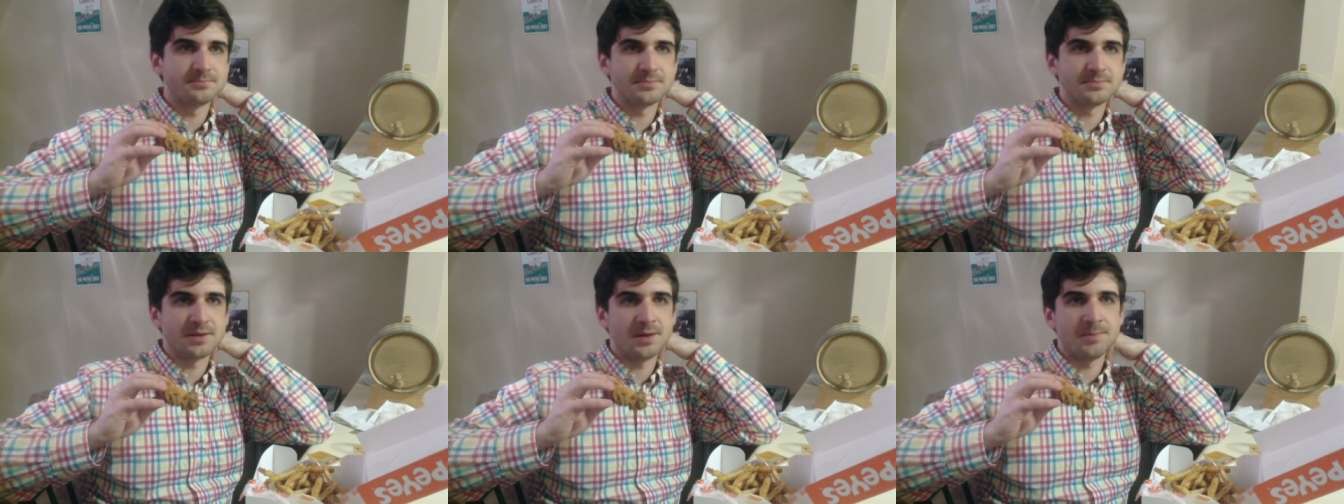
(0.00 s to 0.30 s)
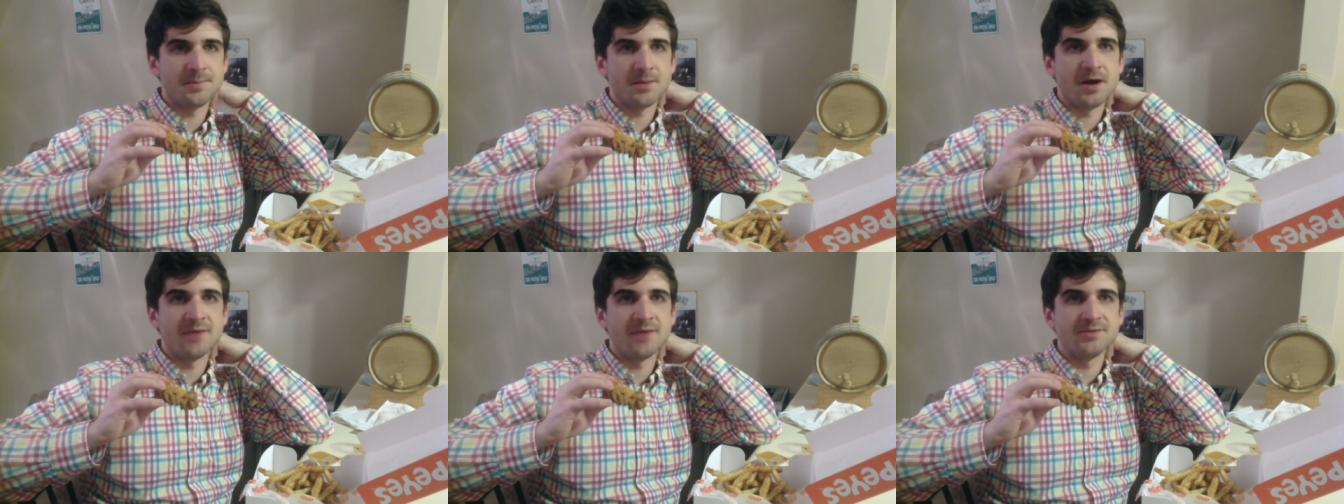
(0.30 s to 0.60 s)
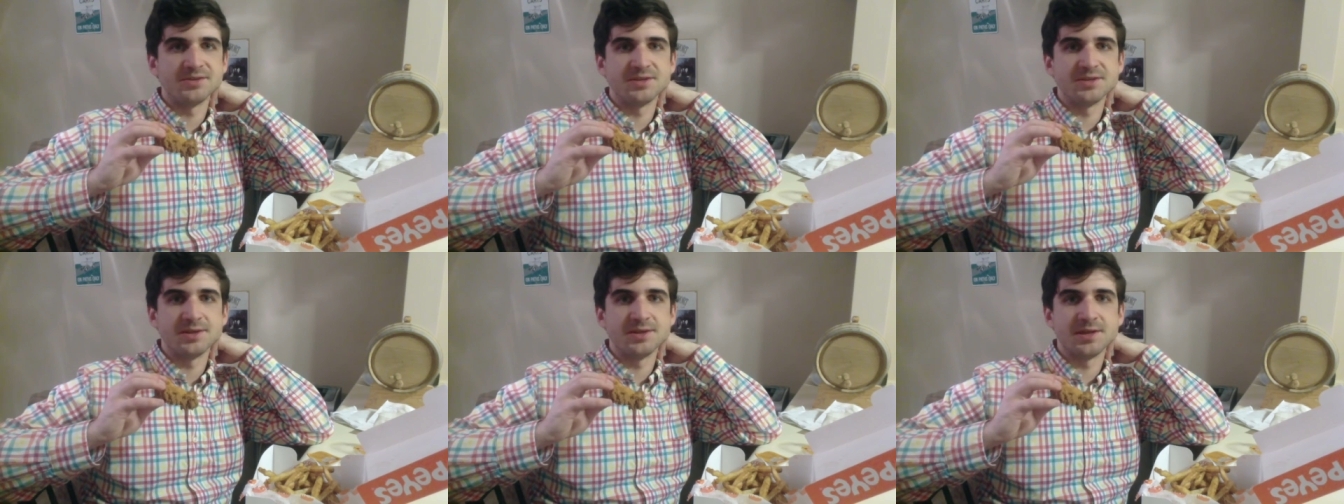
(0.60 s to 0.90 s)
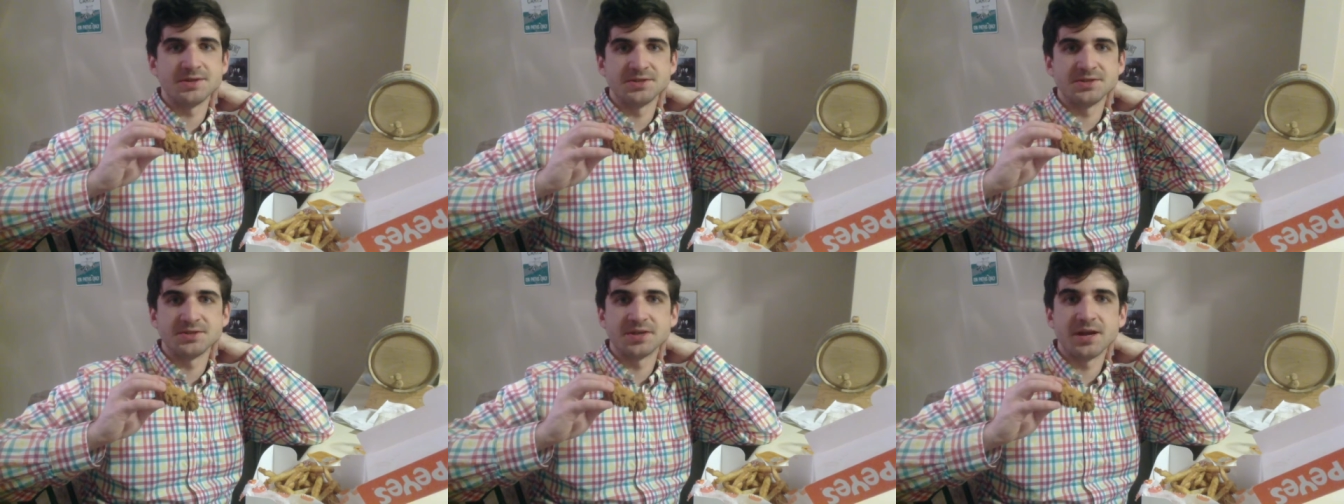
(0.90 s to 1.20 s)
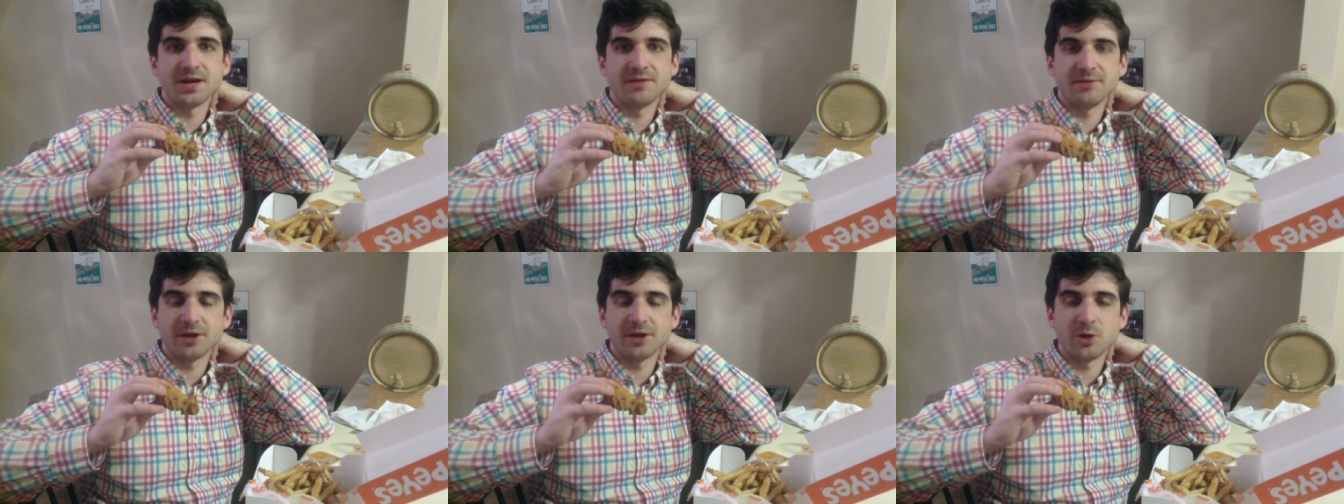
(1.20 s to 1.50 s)
um, obviously that's just kind
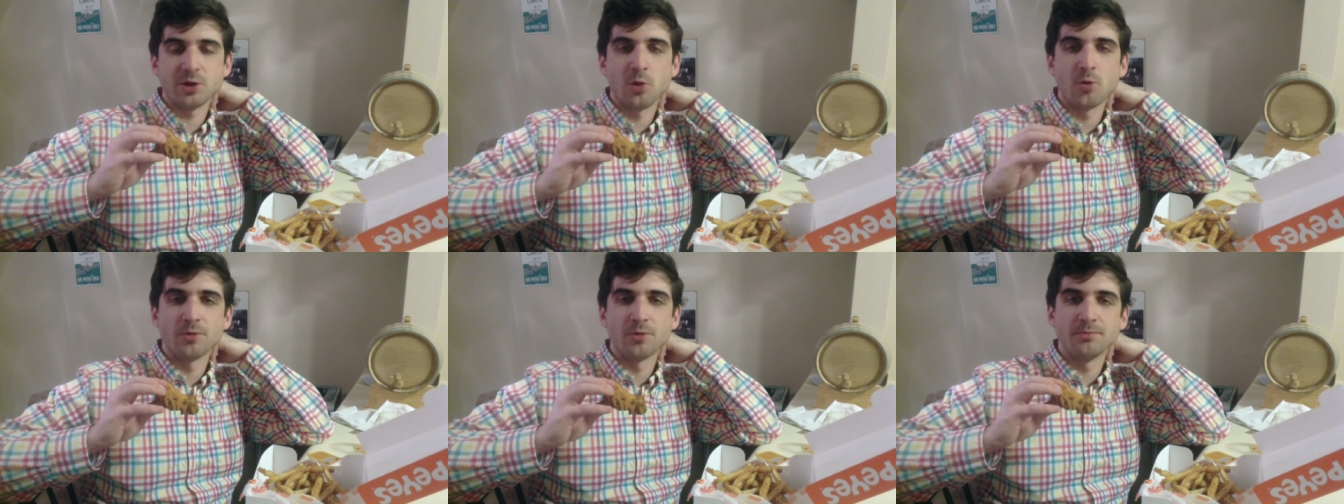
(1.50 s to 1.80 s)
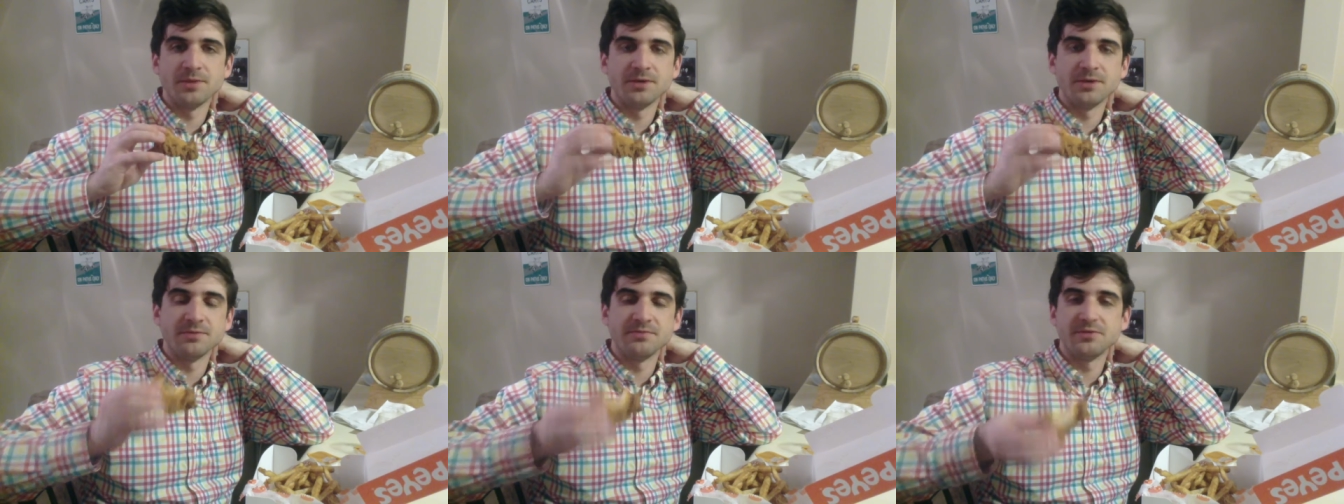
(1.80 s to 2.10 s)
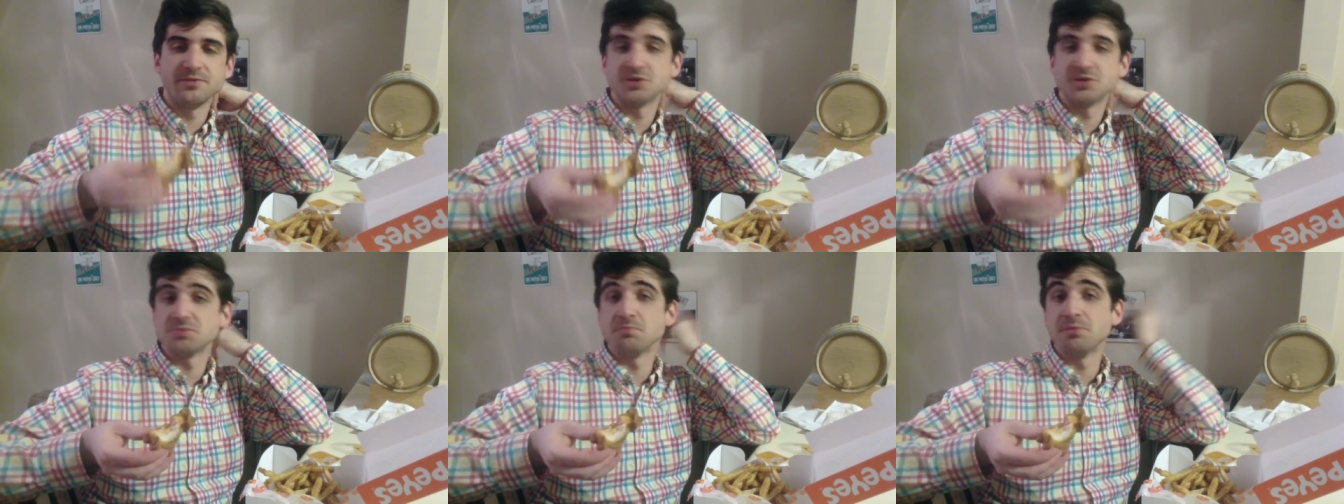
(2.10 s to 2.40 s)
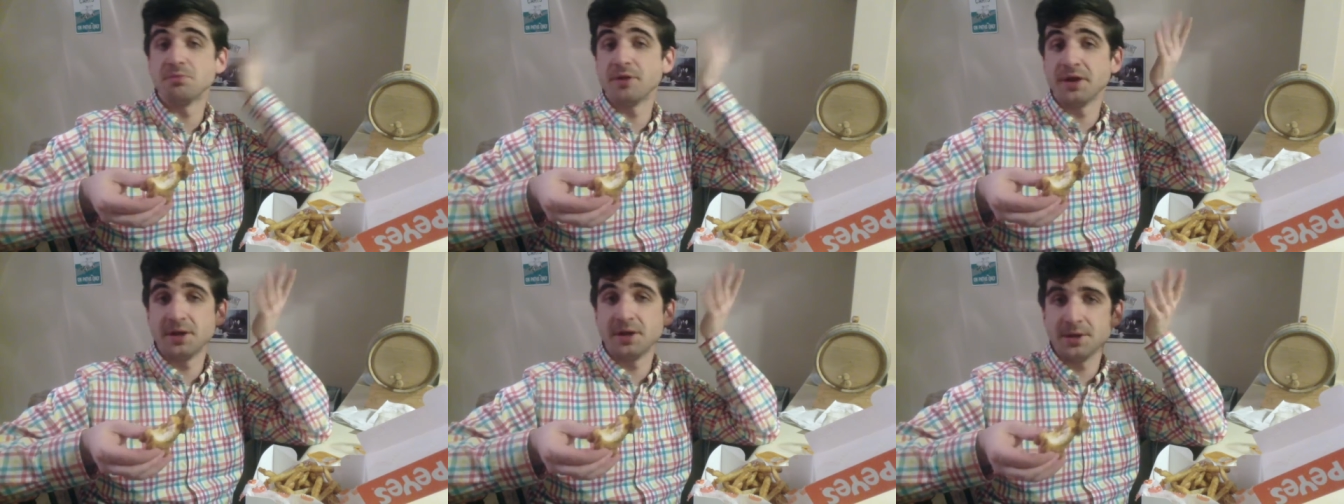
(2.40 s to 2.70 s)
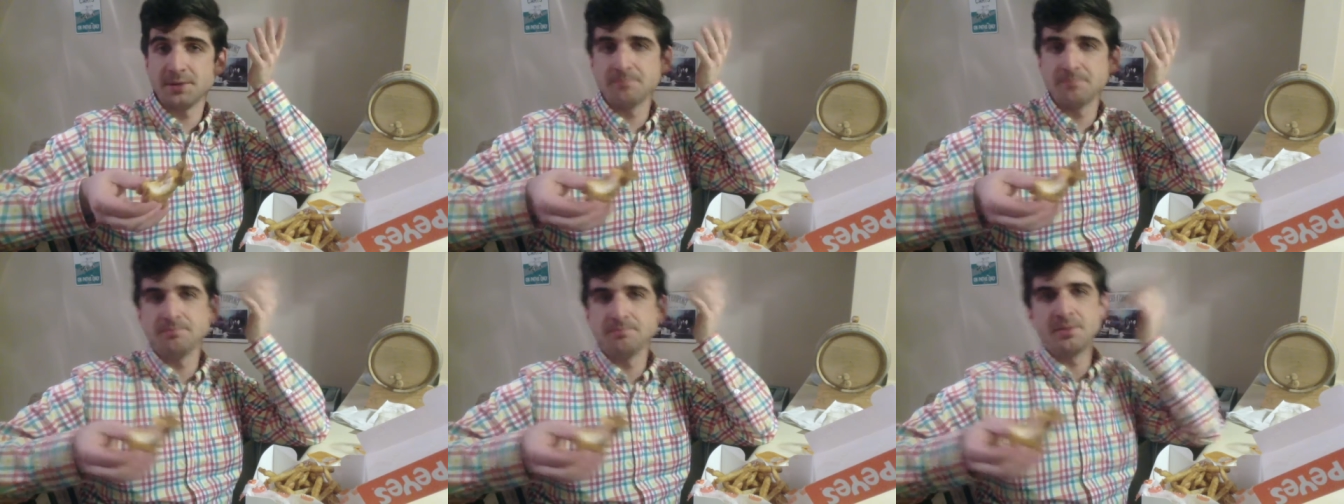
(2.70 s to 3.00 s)
of like cornmeal fish
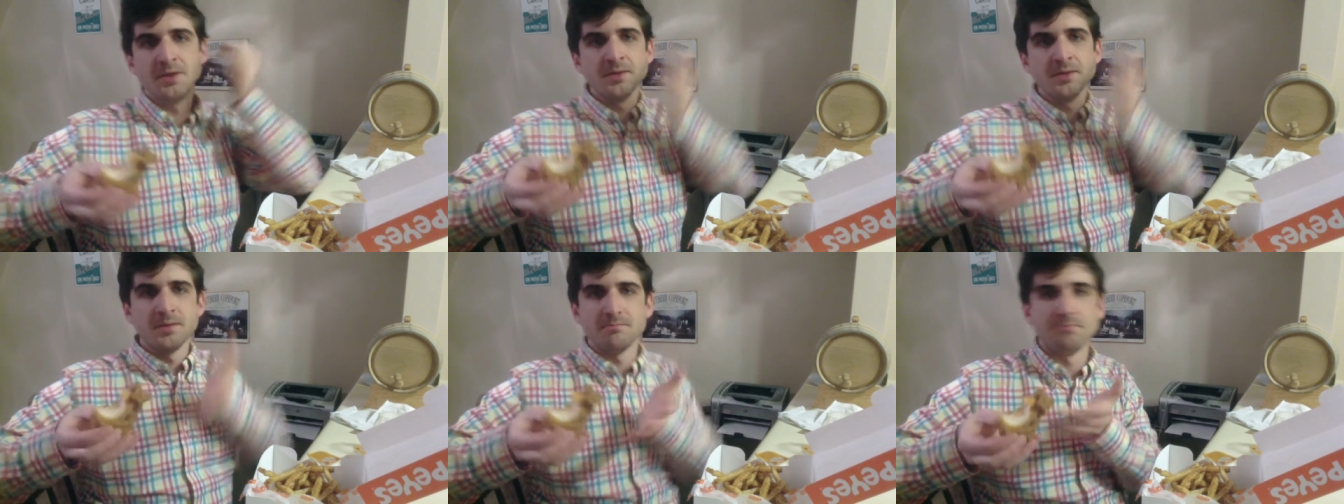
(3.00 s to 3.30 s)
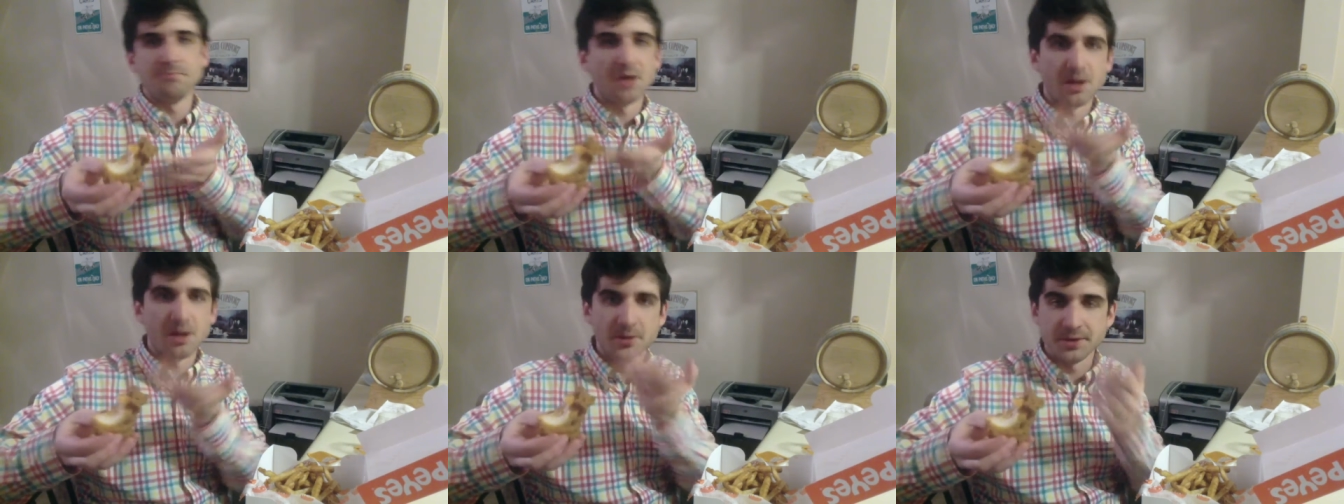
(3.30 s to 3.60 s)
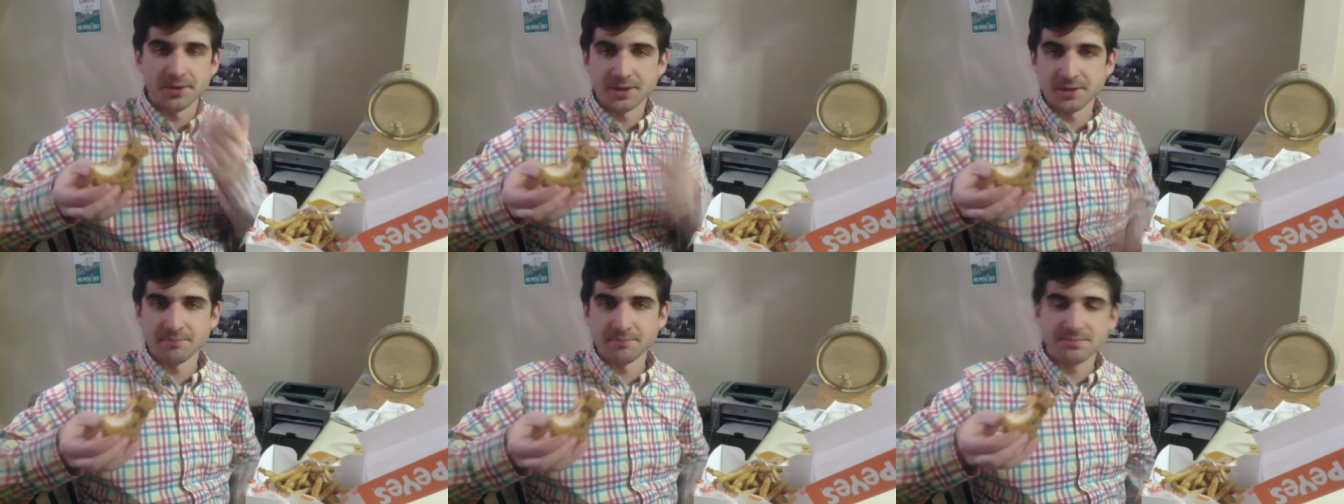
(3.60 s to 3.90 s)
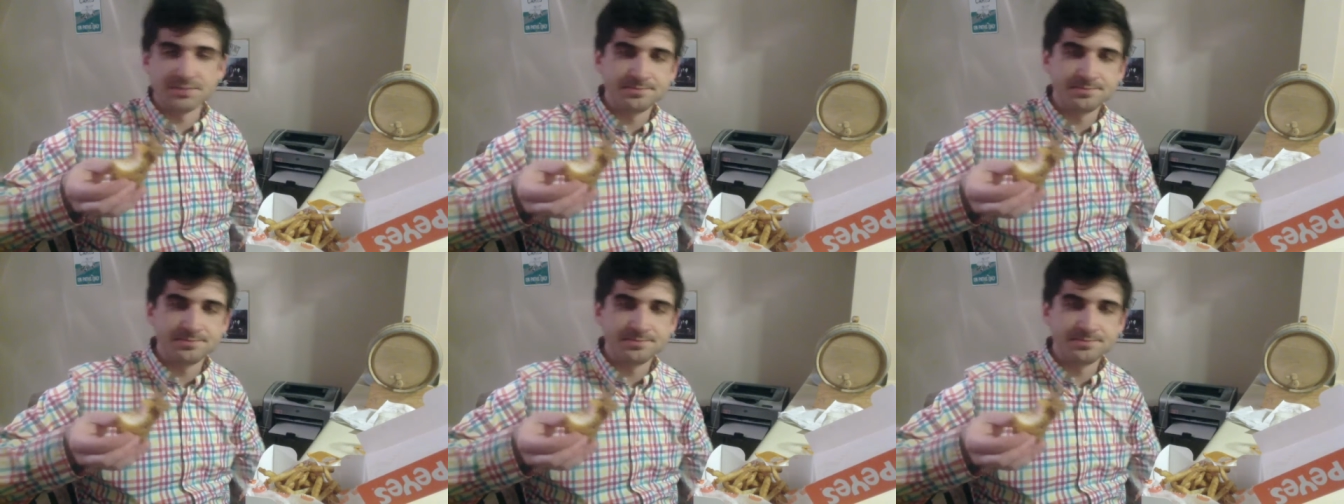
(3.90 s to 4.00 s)
breading balled up.